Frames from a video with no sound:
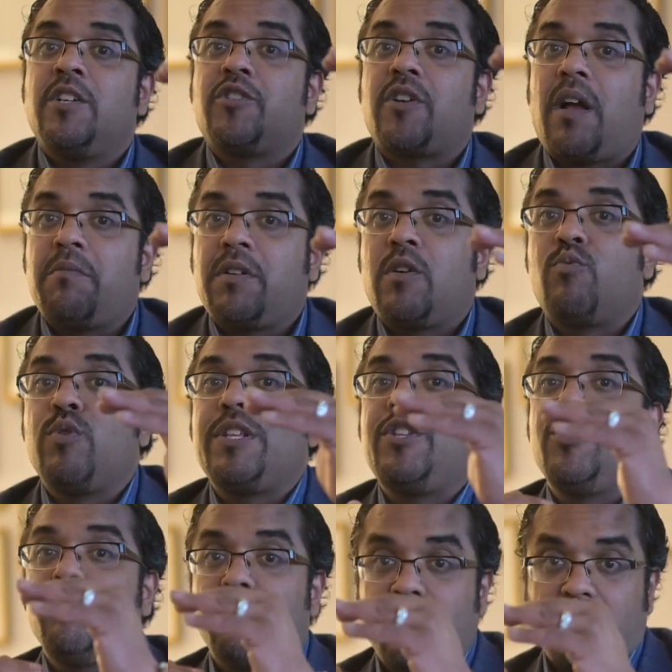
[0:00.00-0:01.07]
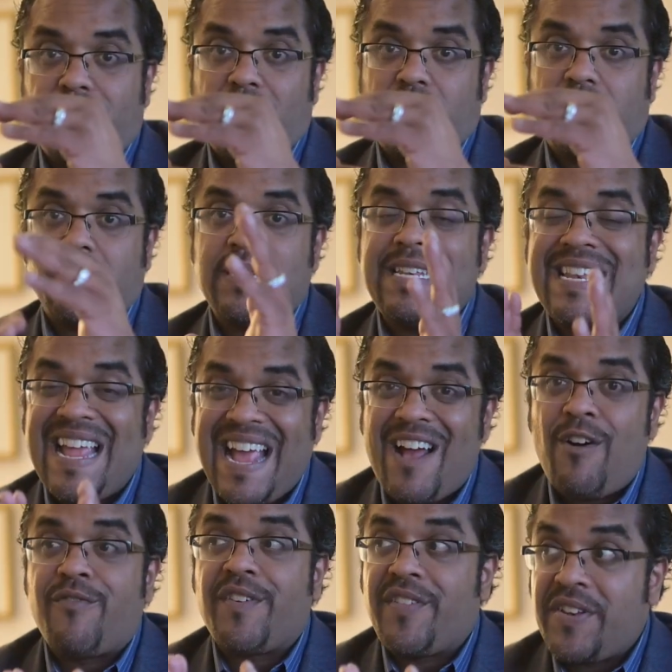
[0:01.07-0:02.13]
So I'm going to reduce the bonus.
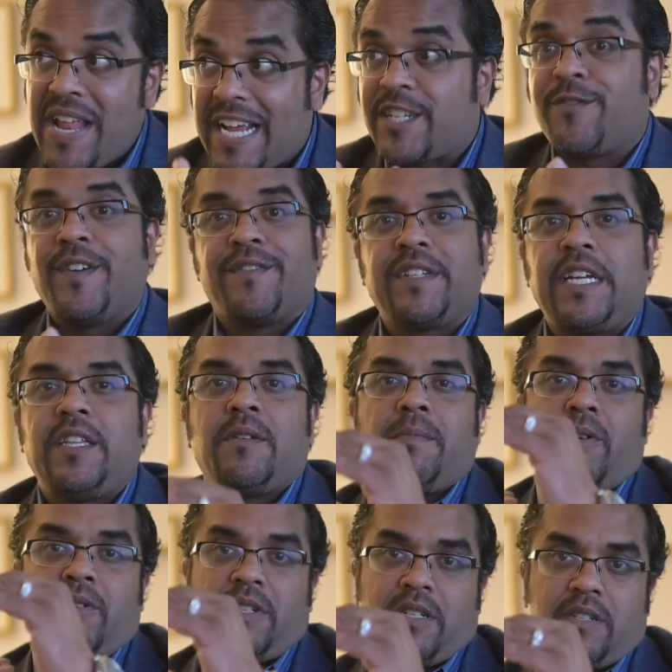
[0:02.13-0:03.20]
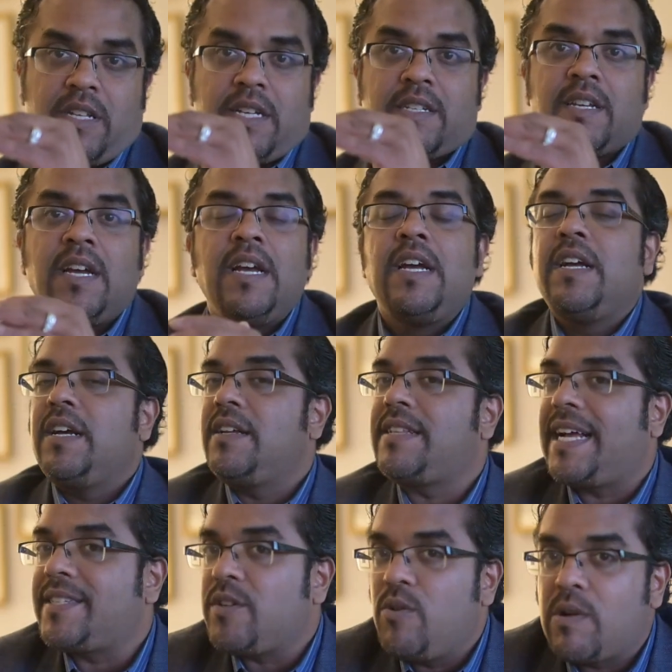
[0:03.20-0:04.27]
Now for the next 15, the bonus is this. And
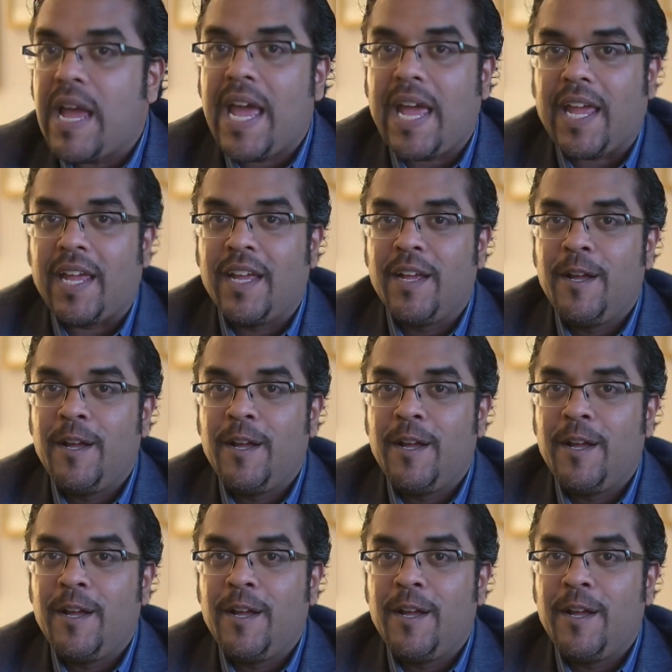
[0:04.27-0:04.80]
that's okay.